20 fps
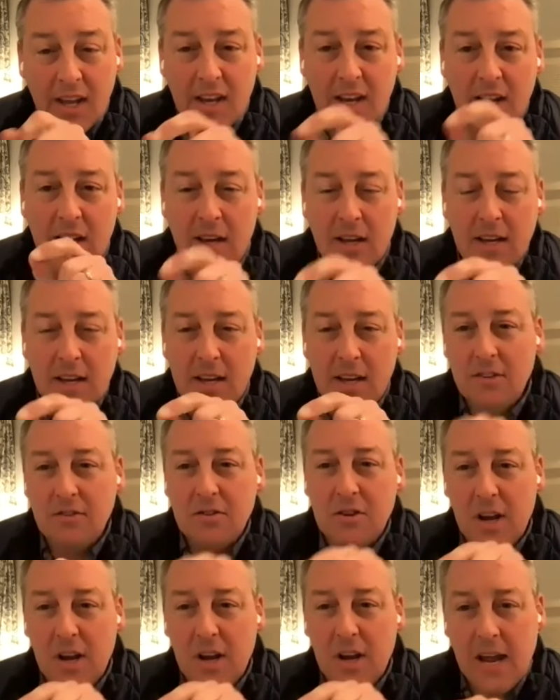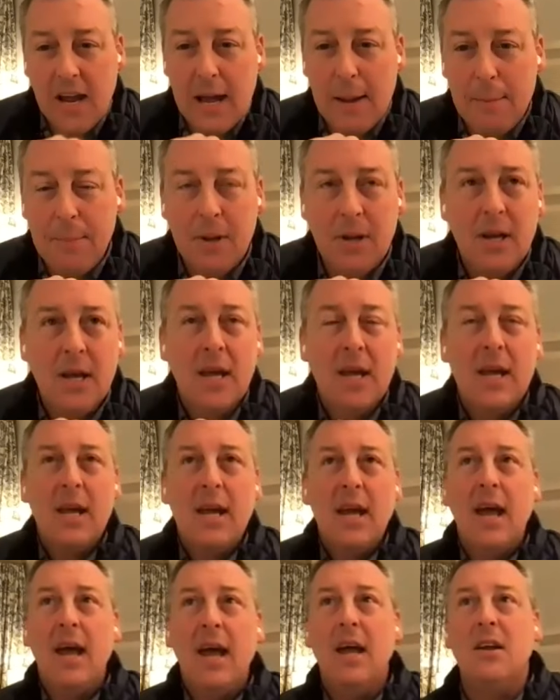it, it is going to happen,
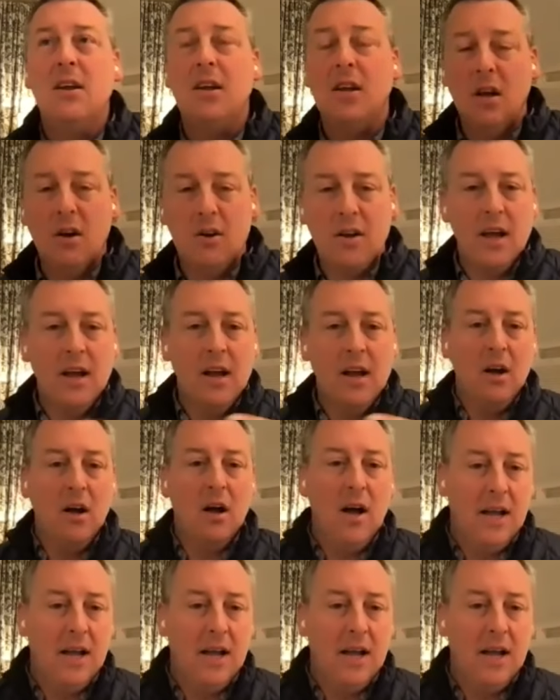and okay,